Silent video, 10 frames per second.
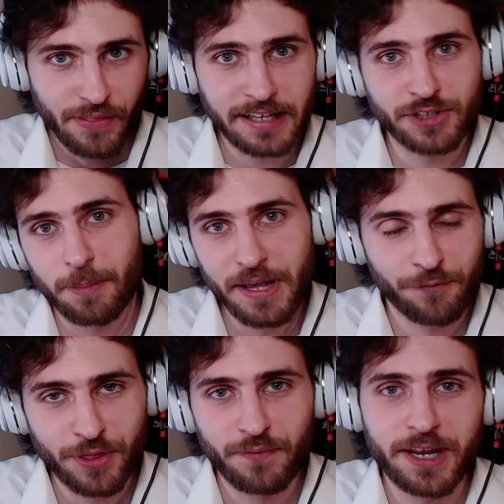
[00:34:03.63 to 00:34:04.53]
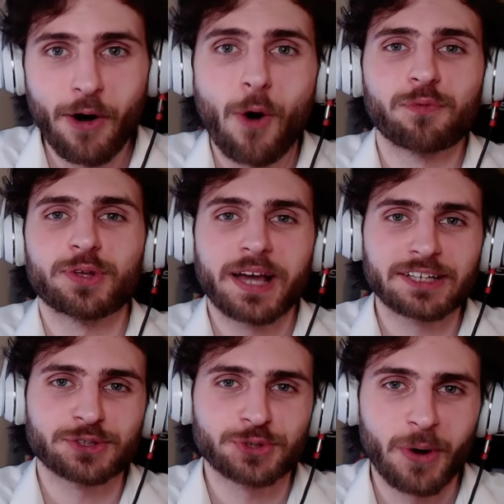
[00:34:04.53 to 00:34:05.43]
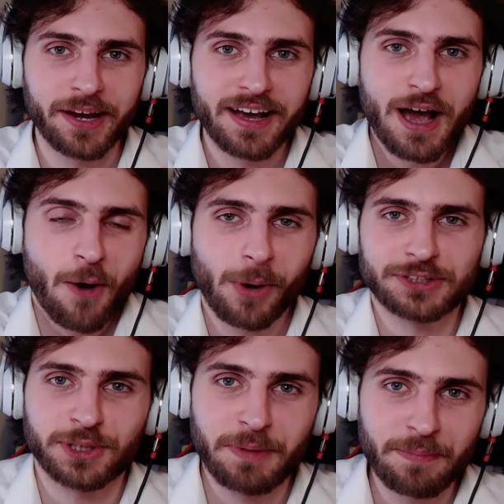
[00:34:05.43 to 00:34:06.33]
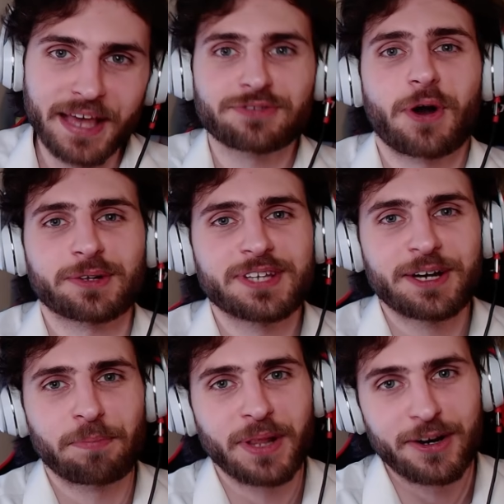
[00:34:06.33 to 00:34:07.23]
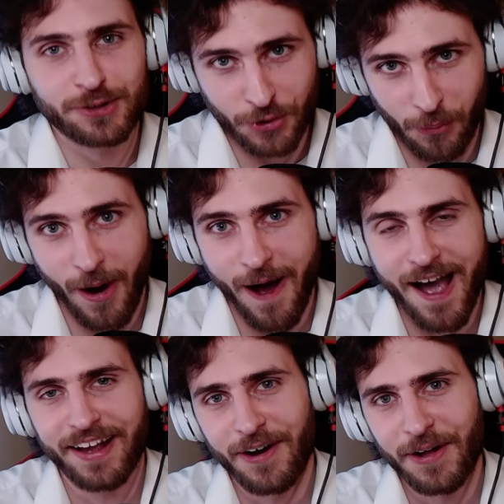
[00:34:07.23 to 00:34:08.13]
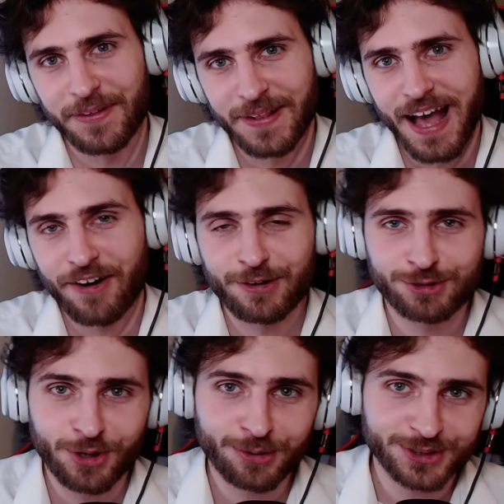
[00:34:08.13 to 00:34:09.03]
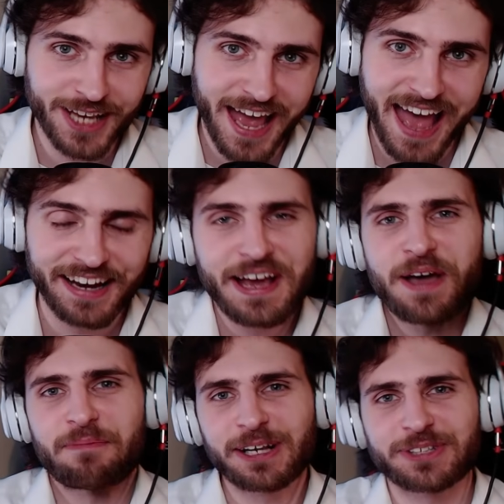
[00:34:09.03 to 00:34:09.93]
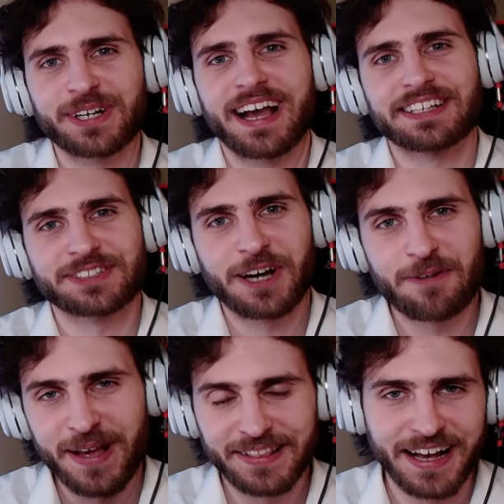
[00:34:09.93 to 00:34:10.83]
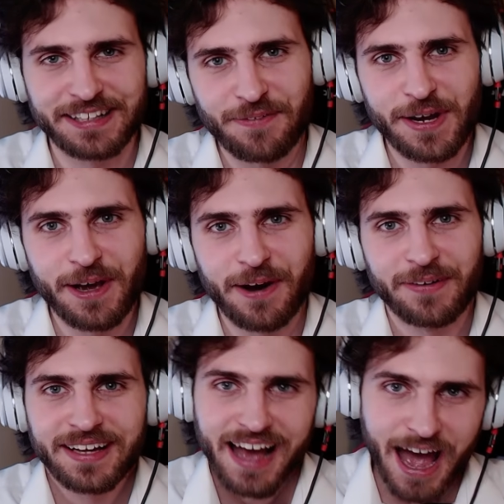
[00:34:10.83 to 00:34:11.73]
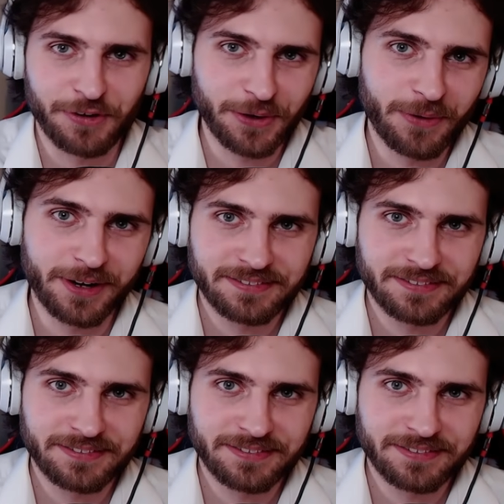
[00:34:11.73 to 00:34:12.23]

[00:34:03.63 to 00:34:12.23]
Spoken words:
That's going to be it for the video. Hopefully you guys enjoyed watching me make Darktina players cry on the ladder. So sad. Make sure you guys sub and like the video. Have a good one.